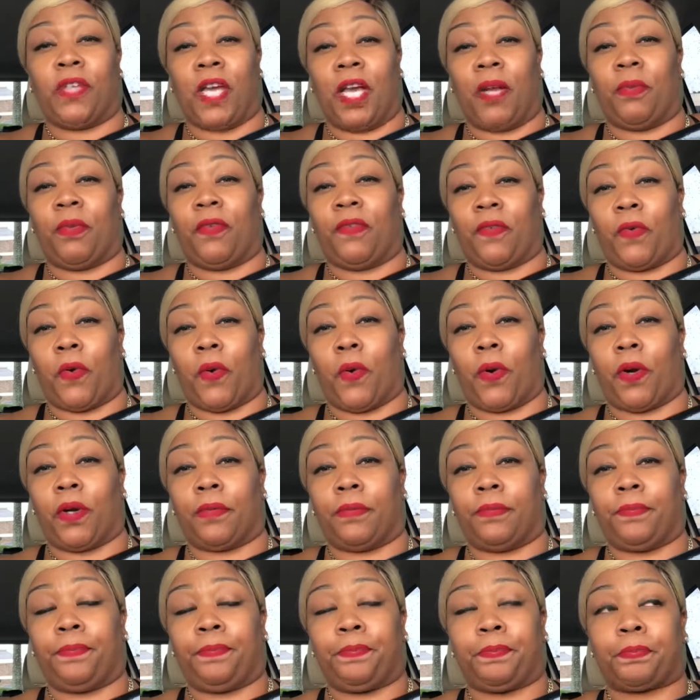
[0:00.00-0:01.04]
done
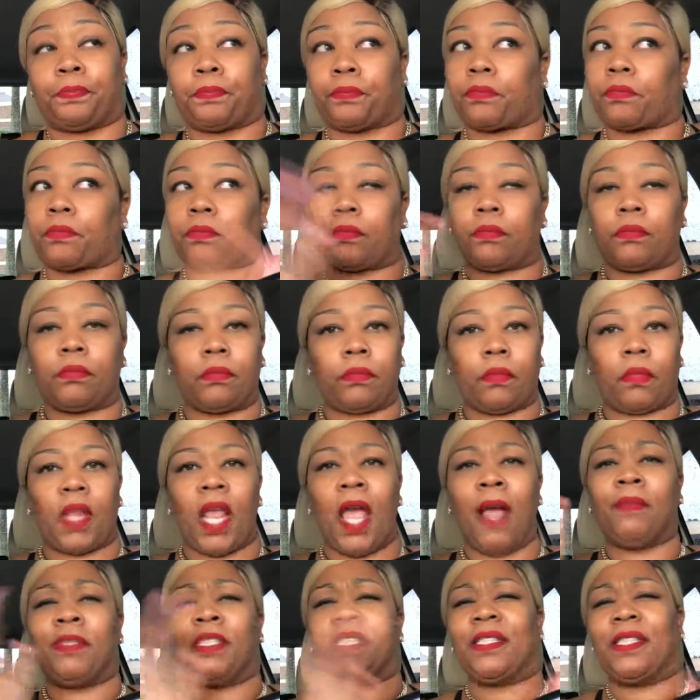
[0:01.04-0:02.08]
before.
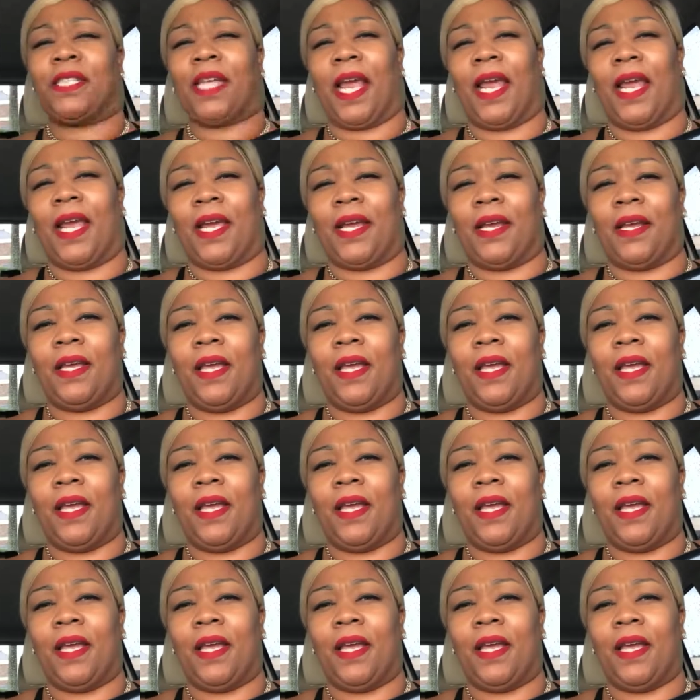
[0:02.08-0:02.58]
I'm just saying.